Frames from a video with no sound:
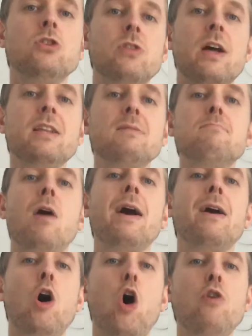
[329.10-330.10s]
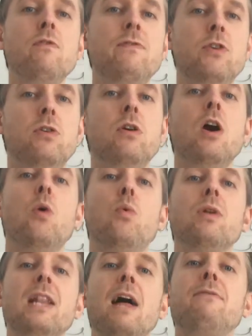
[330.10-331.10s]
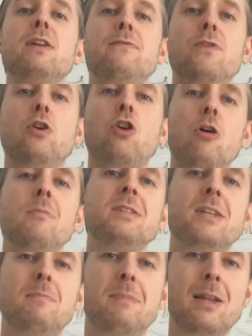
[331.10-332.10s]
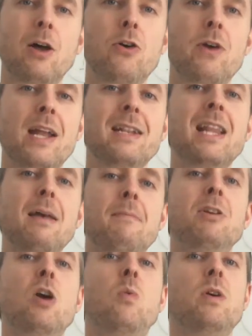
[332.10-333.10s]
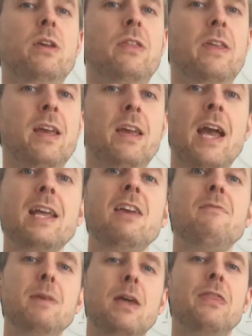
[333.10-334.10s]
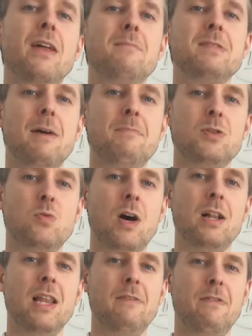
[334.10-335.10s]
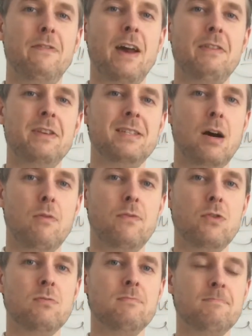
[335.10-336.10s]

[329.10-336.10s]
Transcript: So that is my overview. Would love it if you commented below and let me know what you think and give me a thumbs up as well if you found this helpful.